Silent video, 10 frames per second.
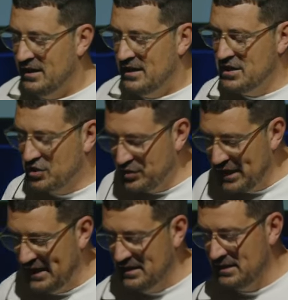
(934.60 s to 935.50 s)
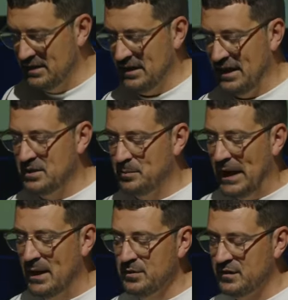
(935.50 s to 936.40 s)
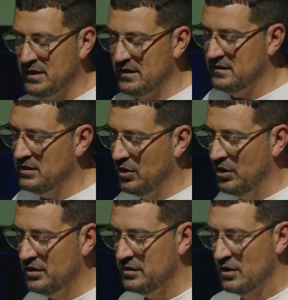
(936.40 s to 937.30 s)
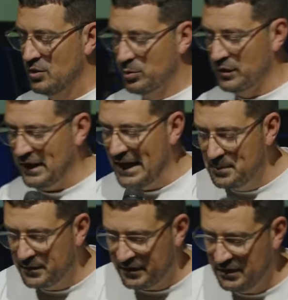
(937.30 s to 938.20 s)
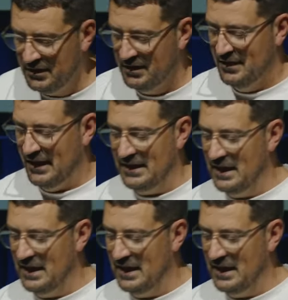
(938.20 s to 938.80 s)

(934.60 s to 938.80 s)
he created it, and the Bible says the earth was empty and